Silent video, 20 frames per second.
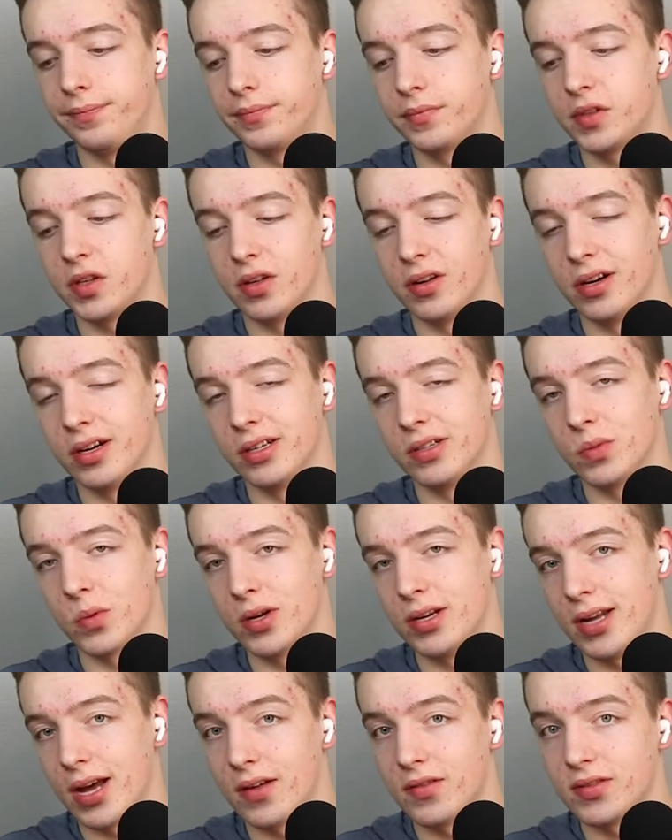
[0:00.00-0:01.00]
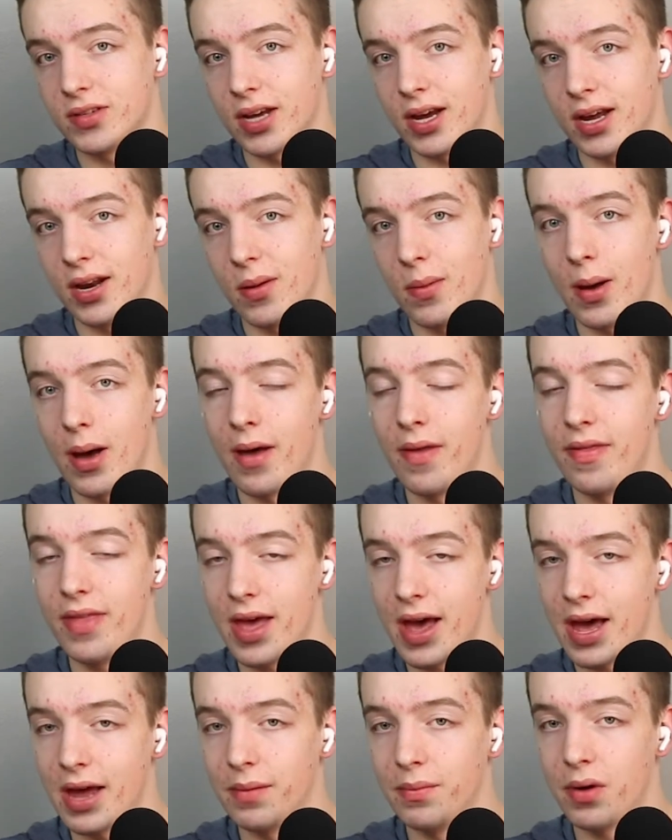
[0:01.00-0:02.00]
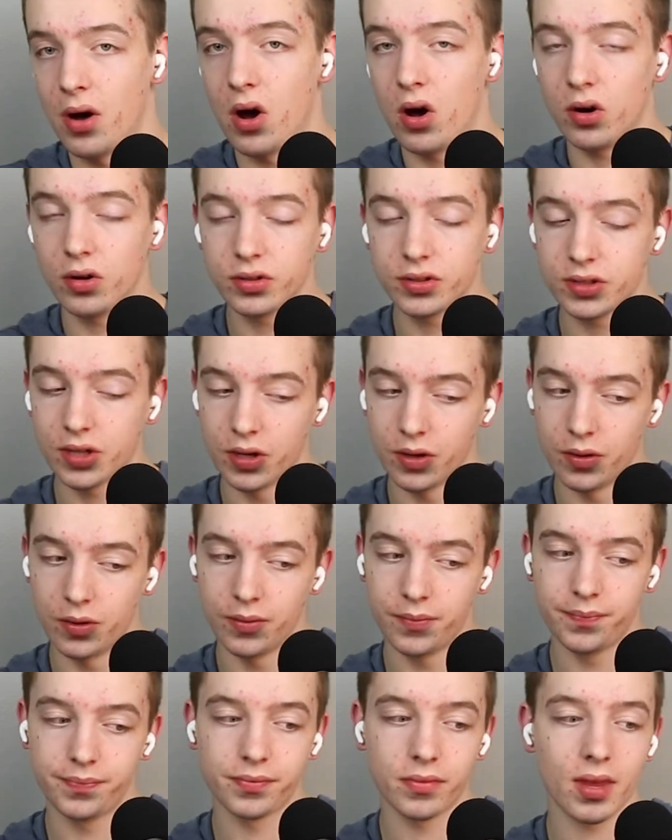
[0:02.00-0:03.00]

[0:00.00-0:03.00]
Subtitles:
So there is one downside about that, but also